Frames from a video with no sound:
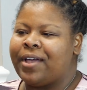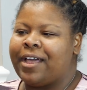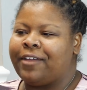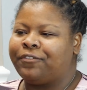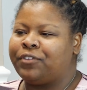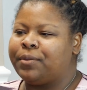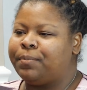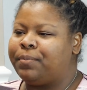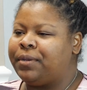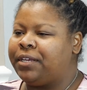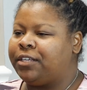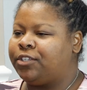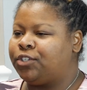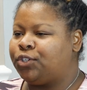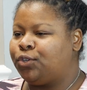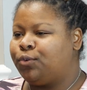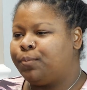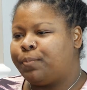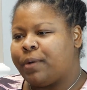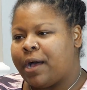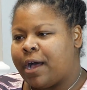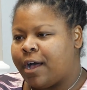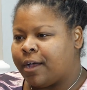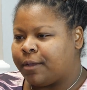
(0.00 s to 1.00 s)
have to be
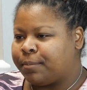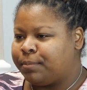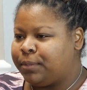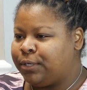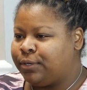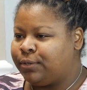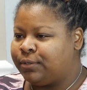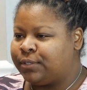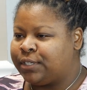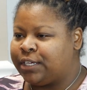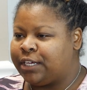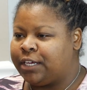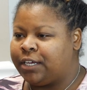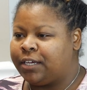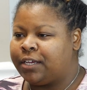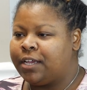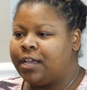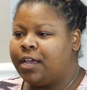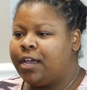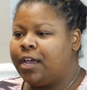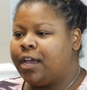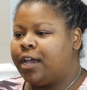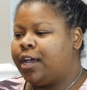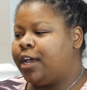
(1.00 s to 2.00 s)
Tupac music
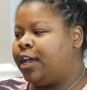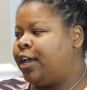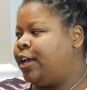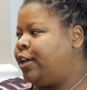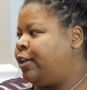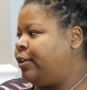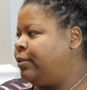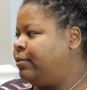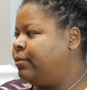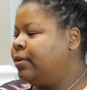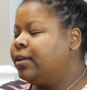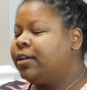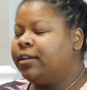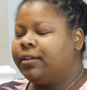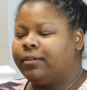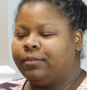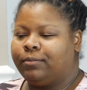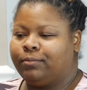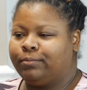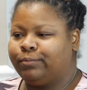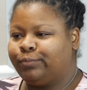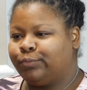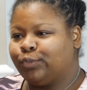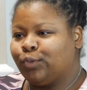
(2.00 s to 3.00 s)
and
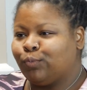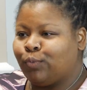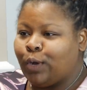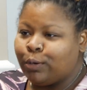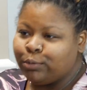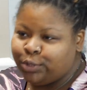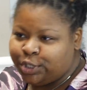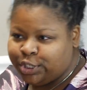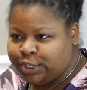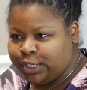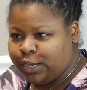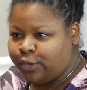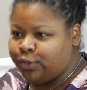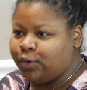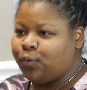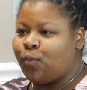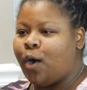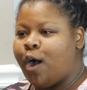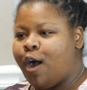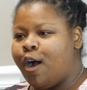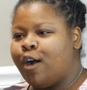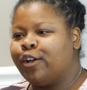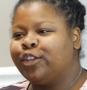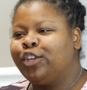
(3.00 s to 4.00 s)
roaches on the
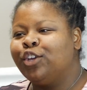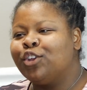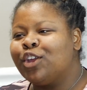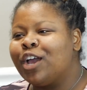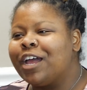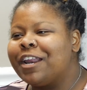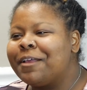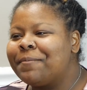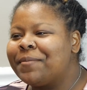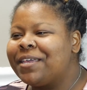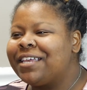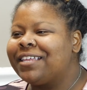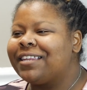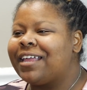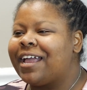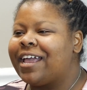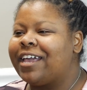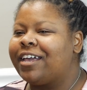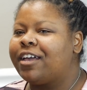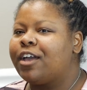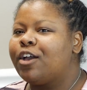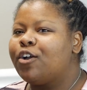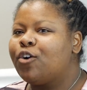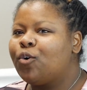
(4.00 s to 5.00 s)
wall. You know what I mean?
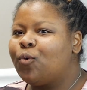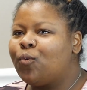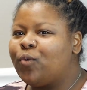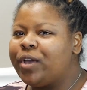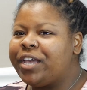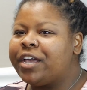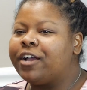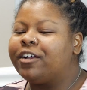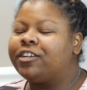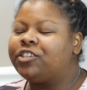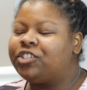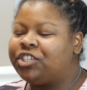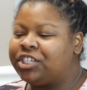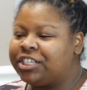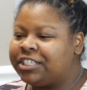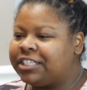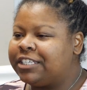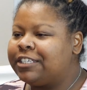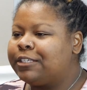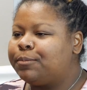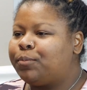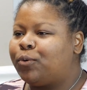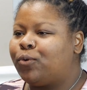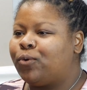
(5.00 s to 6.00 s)
Like, we are just
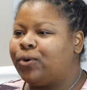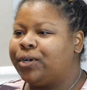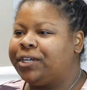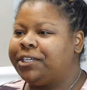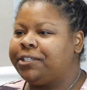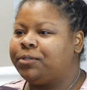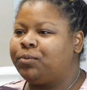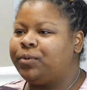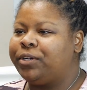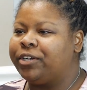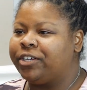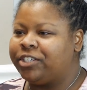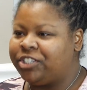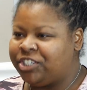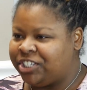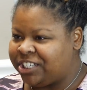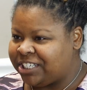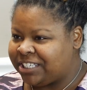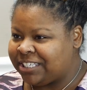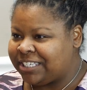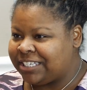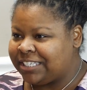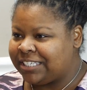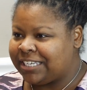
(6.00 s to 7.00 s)
as poised, we are
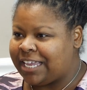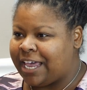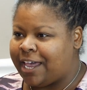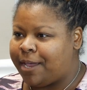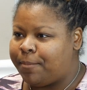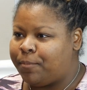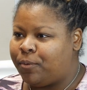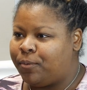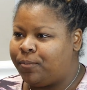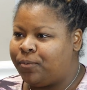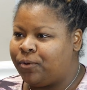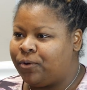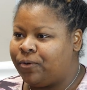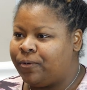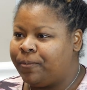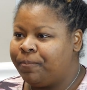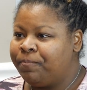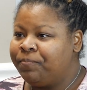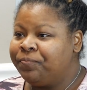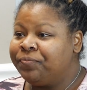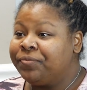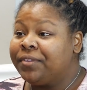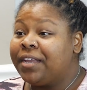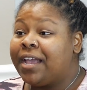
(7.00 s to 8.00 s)
just as capable,
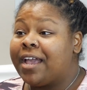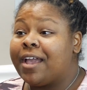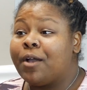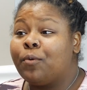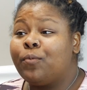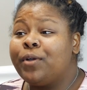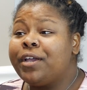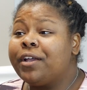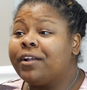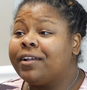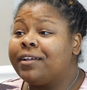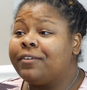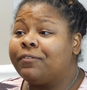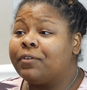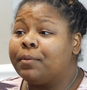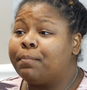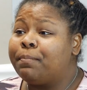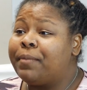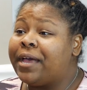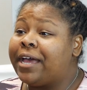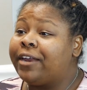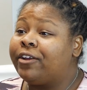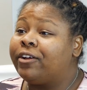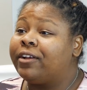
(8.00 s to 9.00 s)
and we are even
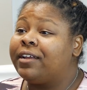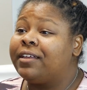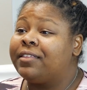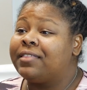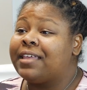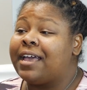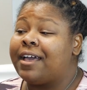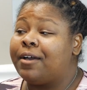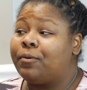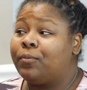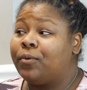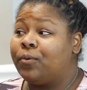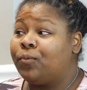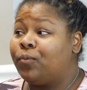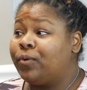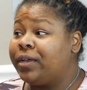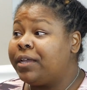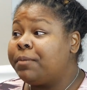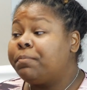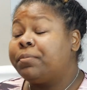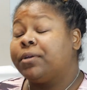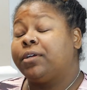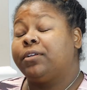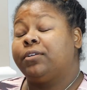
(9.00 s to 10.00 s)
better in that when
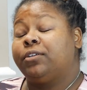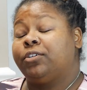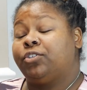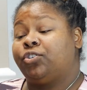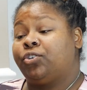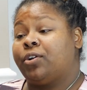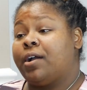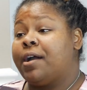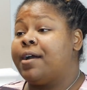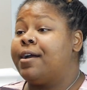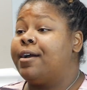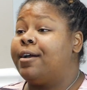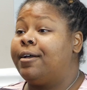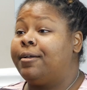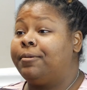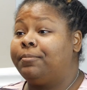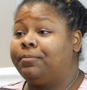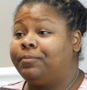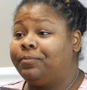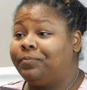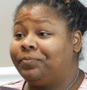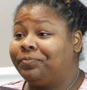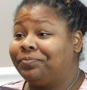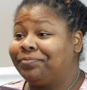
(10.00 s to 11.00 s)
we build a tribe.
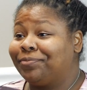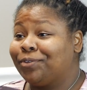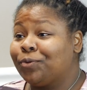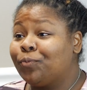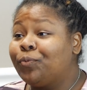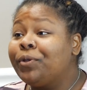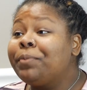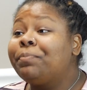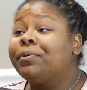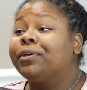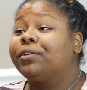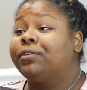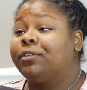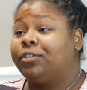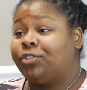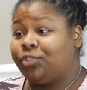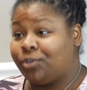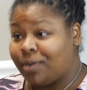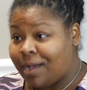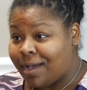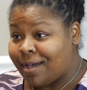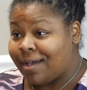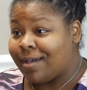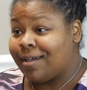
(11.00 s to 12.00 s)
We build a
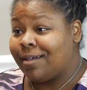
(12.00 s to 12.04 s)
tribe.